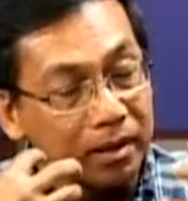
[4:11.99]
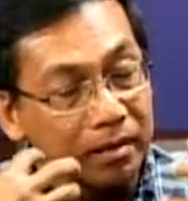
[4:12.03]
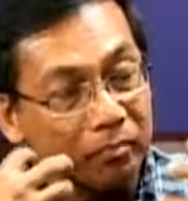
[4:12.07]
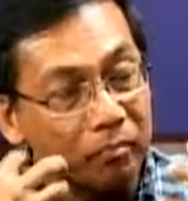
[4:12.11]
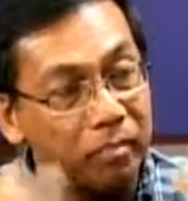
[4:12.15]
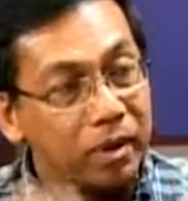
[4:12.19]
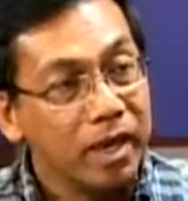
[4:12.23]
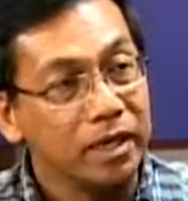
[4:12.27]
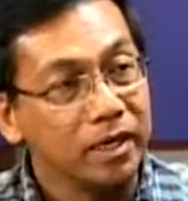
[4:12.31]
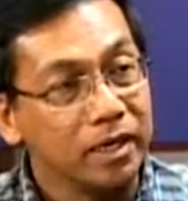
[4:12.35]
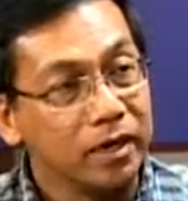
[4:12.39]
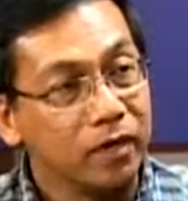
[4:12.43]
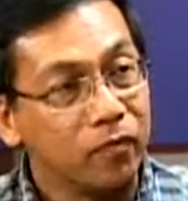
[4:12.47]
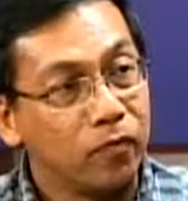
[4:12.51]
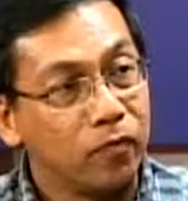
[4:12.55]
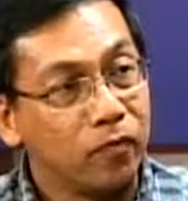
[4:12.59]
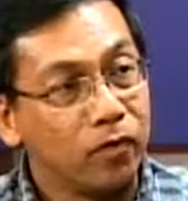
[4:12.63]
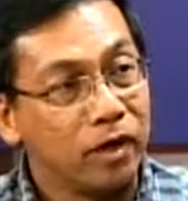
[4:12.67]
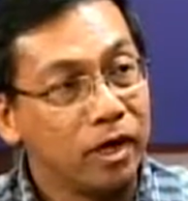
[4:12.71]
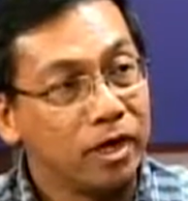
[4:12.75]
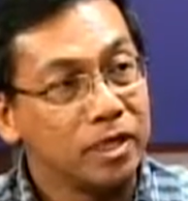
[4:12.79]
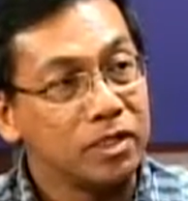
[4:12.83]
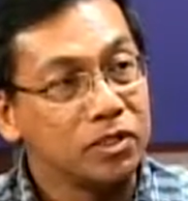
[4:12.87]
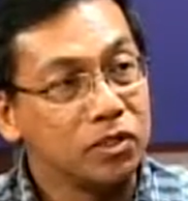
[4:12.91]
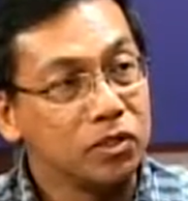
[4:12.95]
better
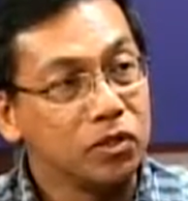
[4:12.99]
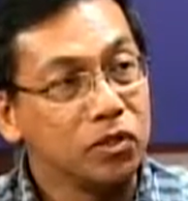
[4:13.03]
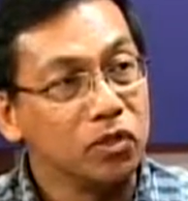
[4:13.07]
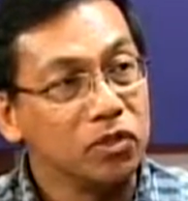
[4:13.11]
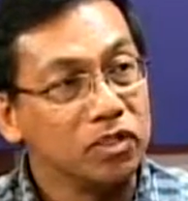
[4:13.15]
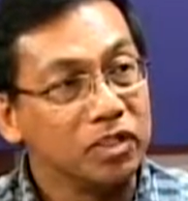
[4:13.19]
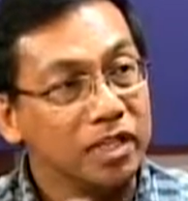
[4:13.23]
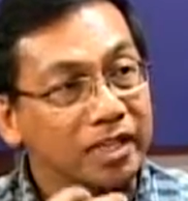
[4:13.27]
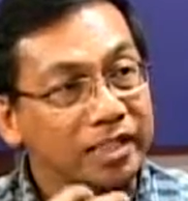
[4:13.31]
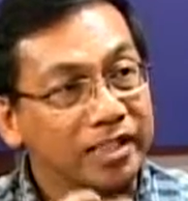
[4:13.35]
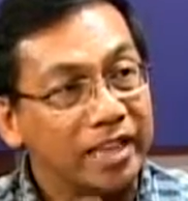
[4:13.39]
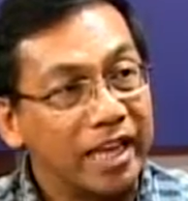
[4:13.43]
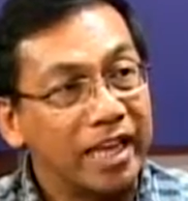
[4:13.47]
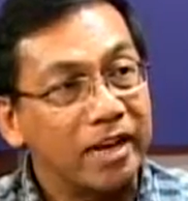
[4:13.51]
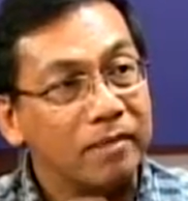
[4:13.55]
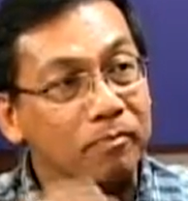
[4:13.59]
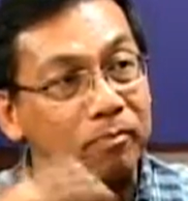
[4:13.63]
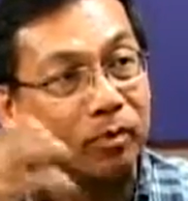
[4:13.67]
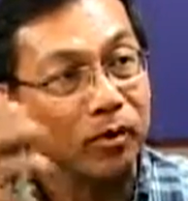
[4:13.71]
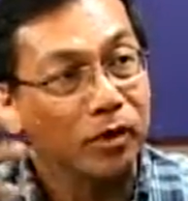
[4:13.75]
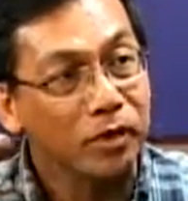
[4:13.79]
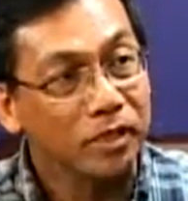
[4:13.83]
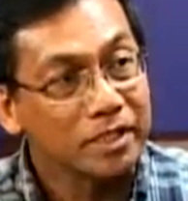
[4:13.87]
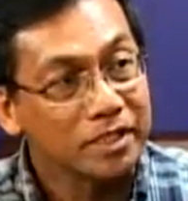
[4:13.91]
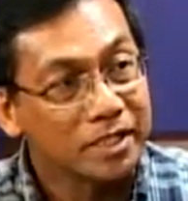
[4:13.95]
for us to use a
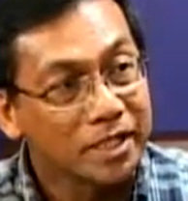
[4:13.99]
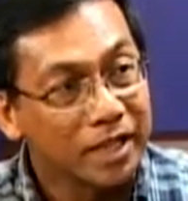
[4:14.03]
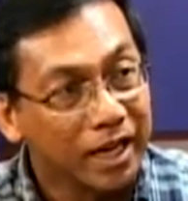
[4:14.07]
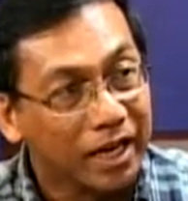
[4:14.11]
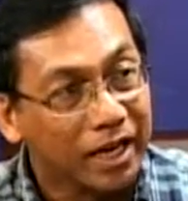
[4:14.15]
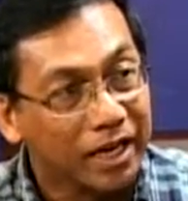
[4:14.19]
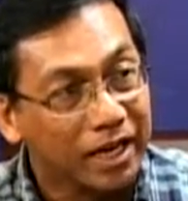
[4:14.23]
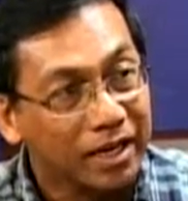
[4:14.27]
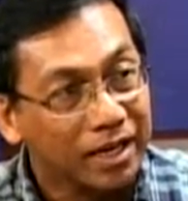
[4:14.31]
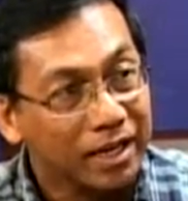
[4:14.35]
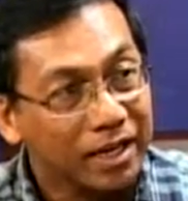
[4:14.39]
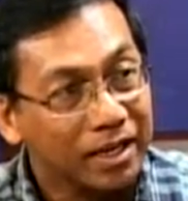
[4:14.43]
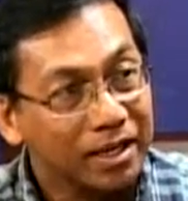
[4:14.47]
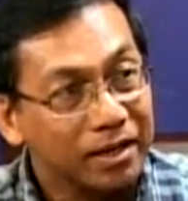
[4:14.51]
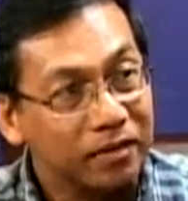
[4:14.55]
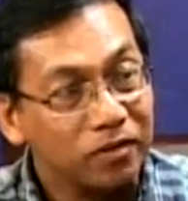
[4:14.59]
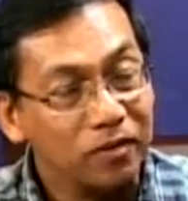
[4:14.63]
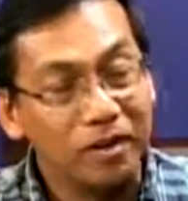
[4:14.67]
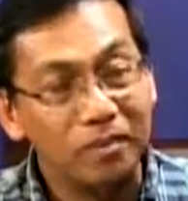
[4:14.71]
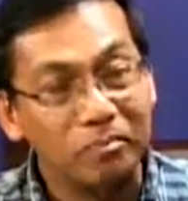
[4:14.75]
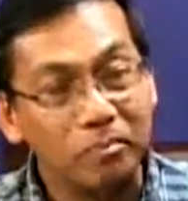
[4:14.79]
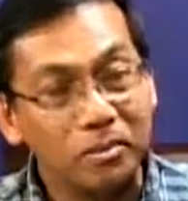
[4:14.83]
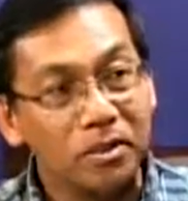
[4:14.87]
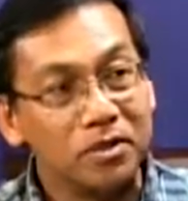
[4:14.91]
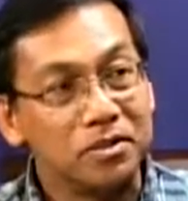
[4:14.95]
10-point scale.
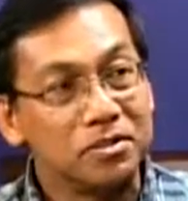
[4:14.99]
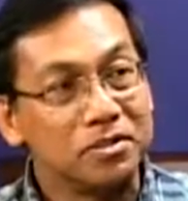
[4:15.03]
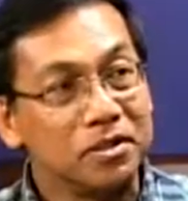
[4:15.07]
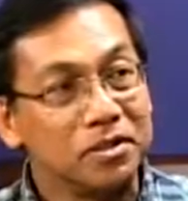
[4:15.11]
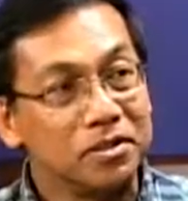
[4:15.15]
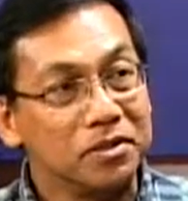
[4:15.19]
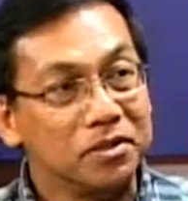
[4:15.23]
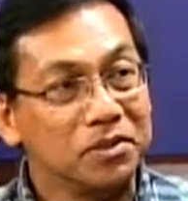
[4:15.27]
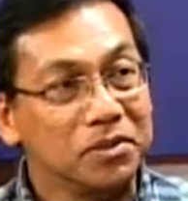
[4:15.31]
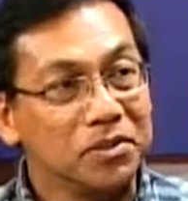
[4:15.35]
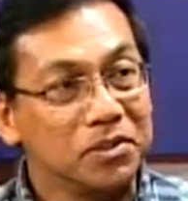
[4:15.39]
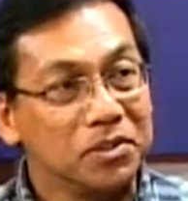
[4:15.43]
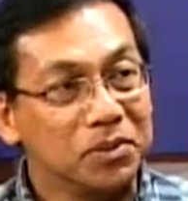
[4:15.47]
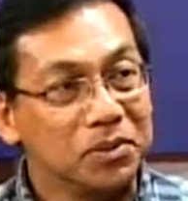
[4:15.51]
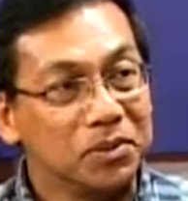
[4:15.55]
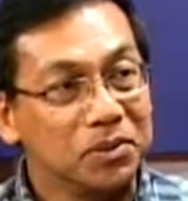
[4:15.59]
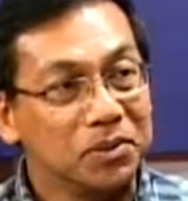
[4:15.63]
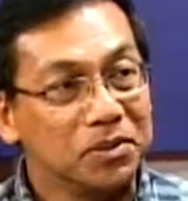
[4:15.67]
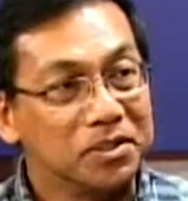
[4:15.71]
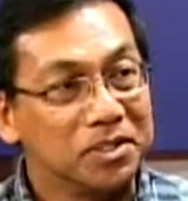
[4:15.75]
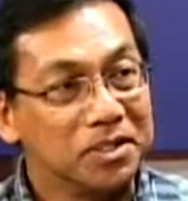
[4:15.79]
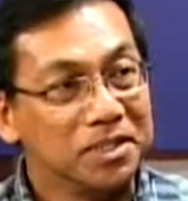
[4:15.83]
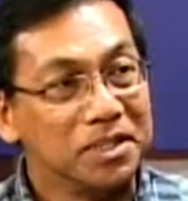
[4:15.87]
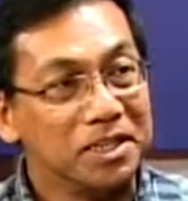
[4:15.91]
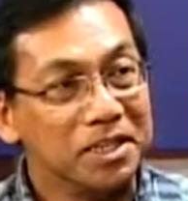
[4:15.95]
Filipinos are used
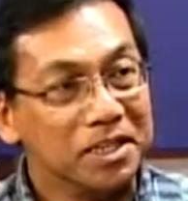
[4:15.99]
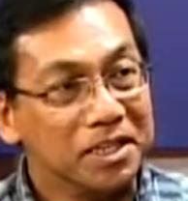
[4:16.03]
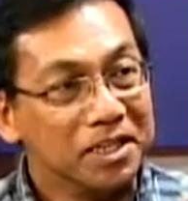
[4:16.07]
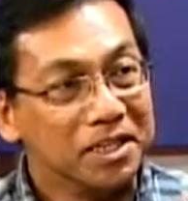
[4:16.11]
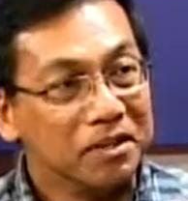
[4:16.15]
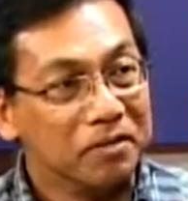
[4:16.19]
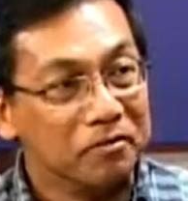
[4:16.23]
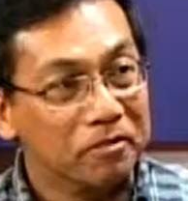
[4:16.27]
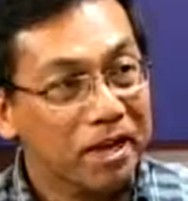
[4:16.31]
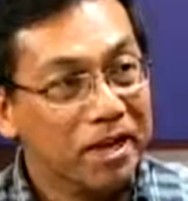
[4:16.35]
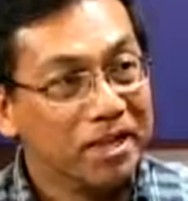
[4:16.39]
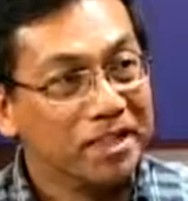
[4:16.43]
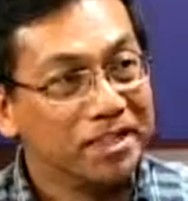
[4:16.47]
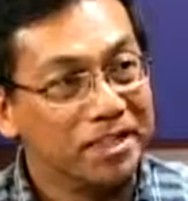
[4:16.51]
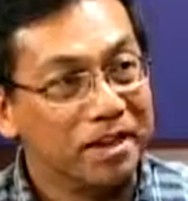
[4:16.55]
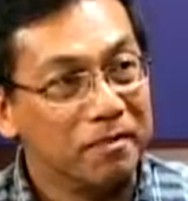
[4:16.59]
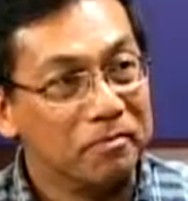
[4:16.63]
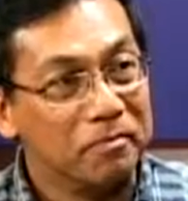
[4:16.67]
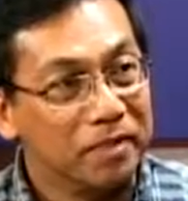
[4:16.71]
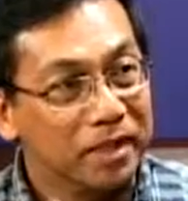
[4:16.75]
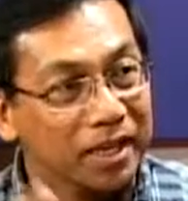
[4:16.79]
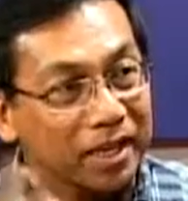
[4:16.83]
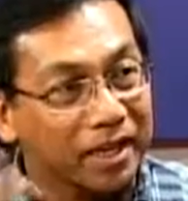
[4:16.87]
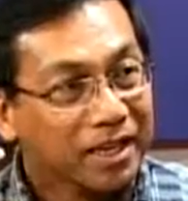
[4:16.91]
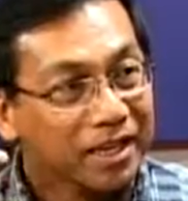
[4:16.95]
to rate
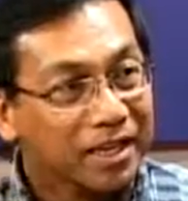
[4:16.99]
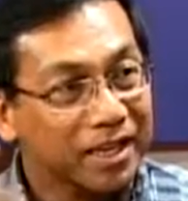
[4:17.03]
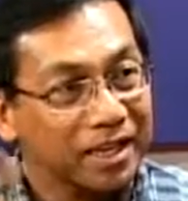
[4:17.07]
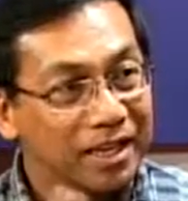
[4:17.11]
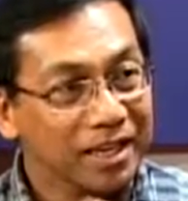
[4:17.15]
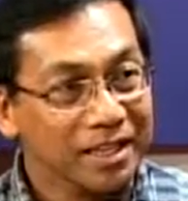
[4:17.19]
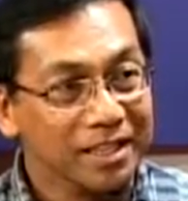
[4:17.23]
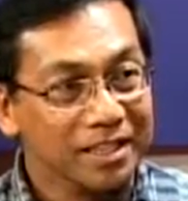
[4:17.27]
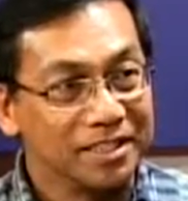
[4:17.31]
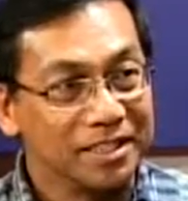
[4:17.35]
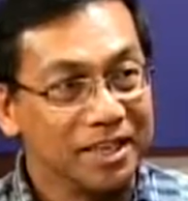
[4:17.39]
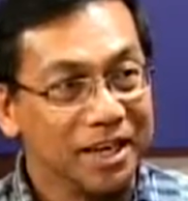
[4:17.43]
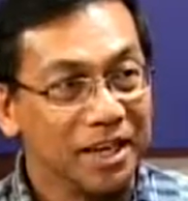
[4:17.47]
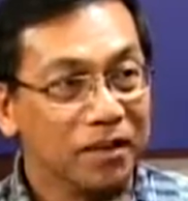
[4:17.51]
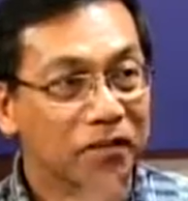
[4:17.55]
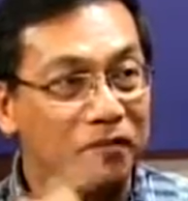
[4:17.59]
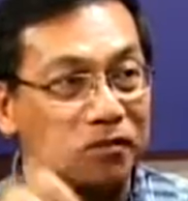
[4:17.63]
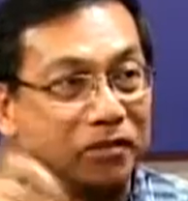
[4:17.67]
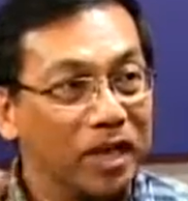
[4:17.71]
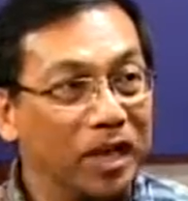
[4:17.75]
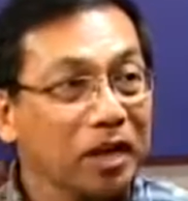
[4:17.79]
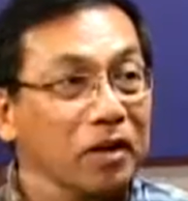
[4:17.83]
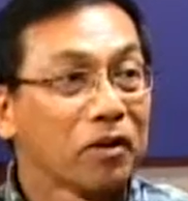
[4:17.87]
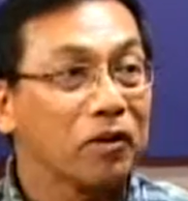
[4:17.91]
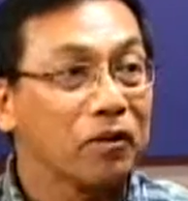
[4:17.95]
something in a scale of
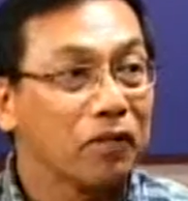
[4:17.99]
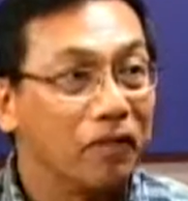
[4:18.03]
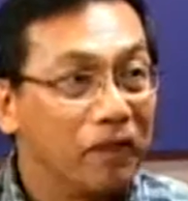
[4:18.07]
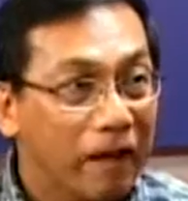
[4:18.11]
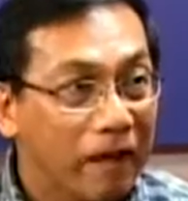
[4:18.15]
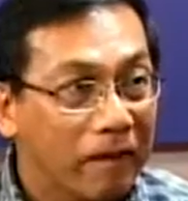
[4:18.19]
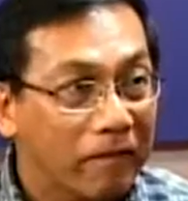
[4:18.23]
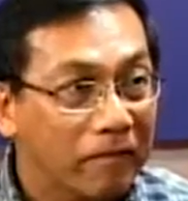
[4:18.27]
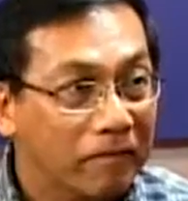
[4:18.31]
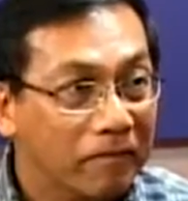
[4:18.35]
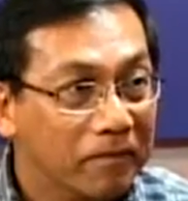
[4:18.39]
10 or 5,